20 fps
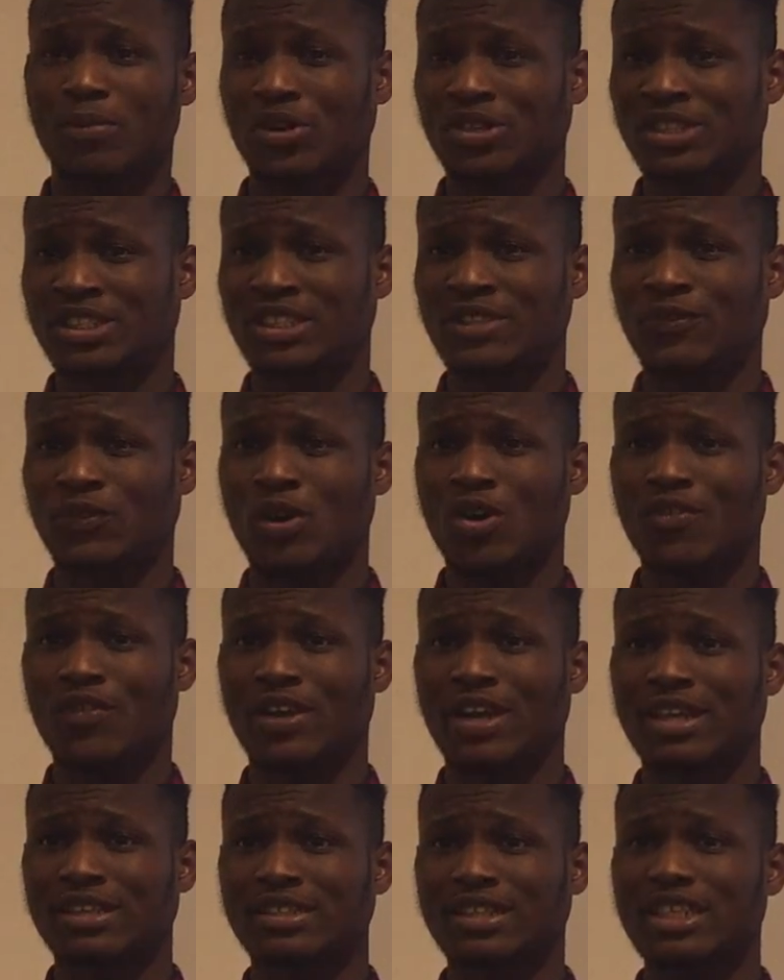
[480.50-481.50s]
positive
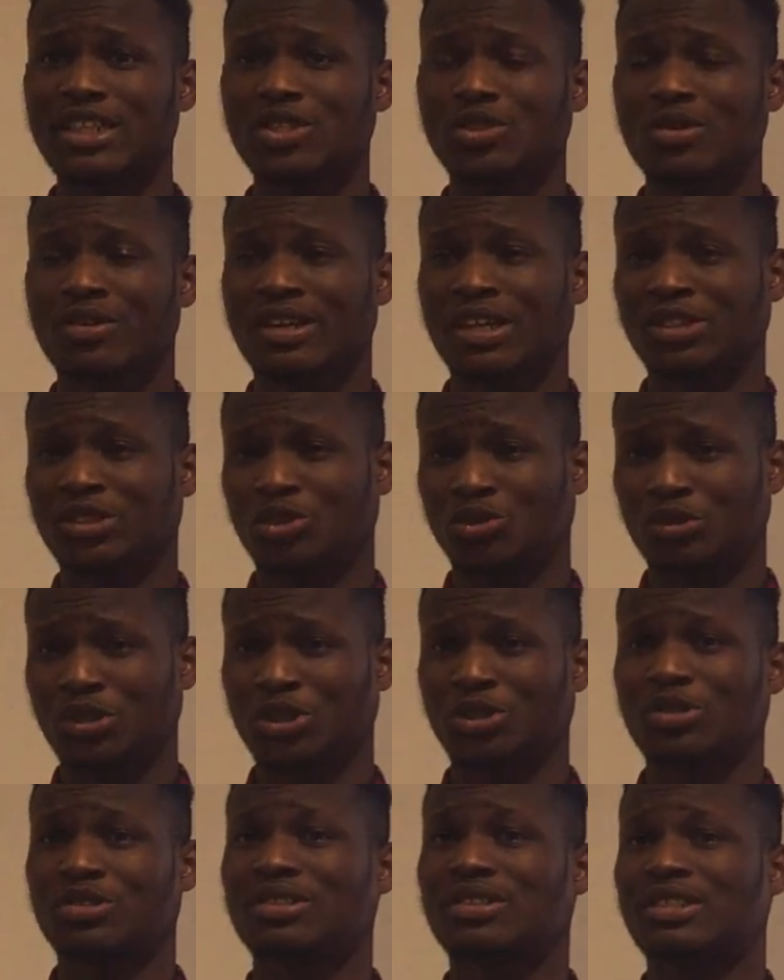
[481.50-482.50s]
covenants into a
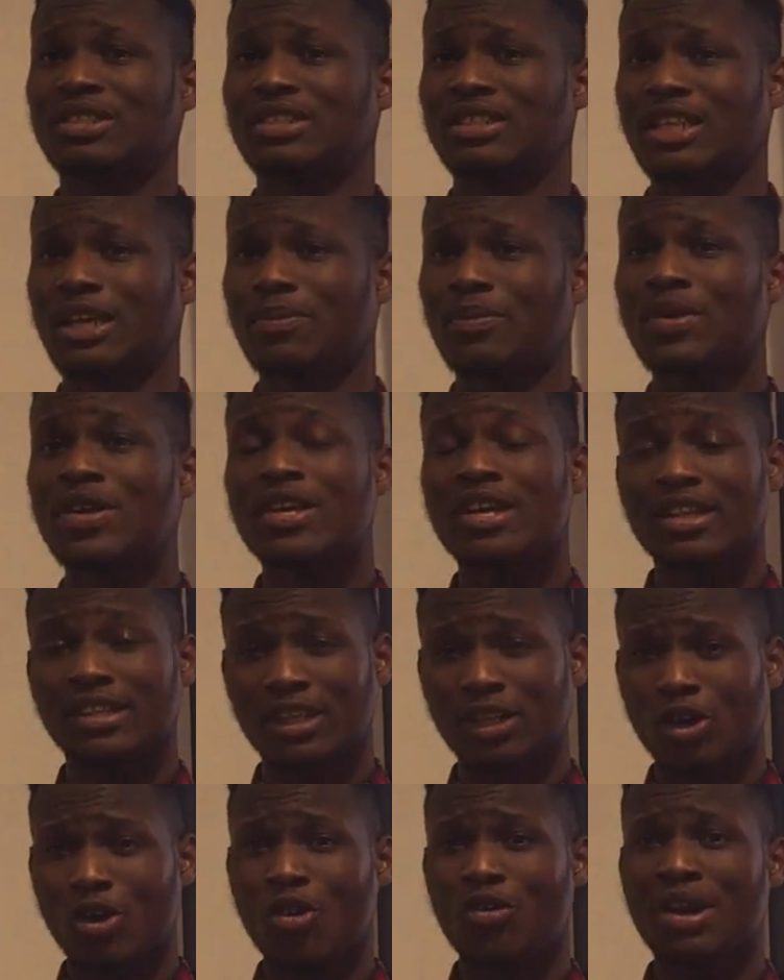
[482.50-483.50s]
registration system,
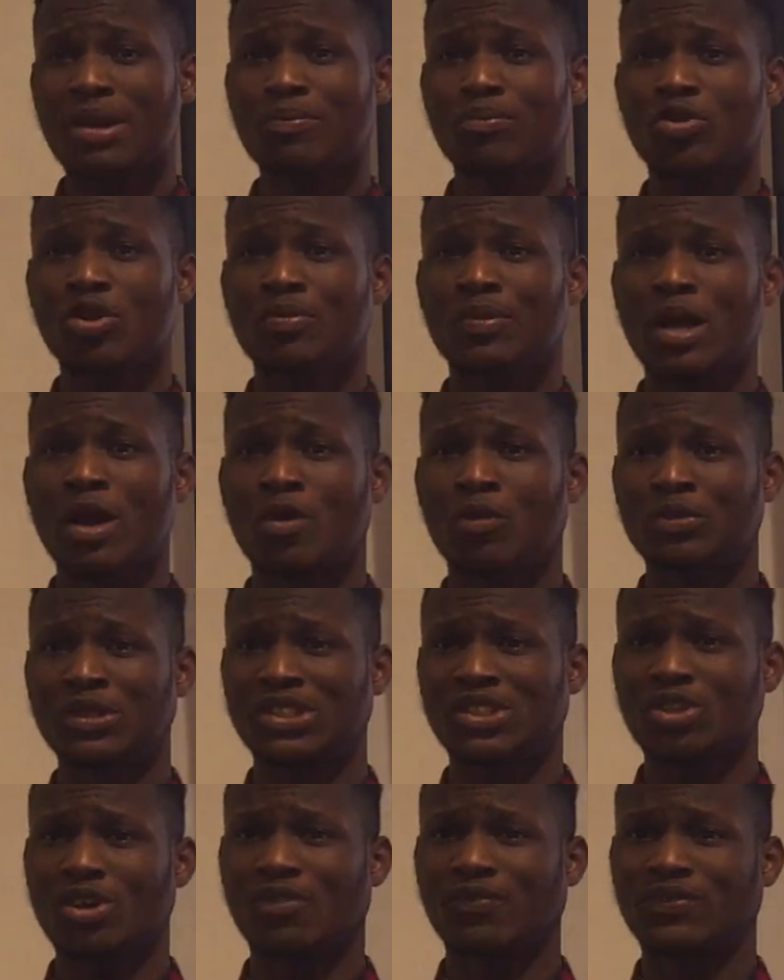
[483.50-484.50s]
the current problem will be
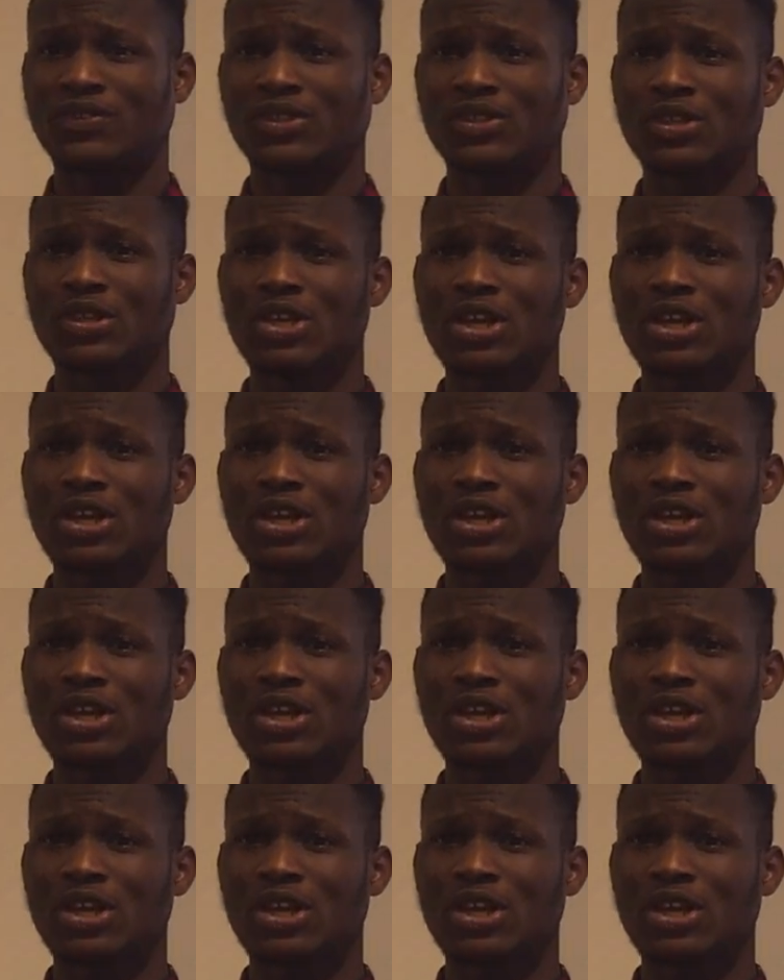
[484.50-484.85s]
solved.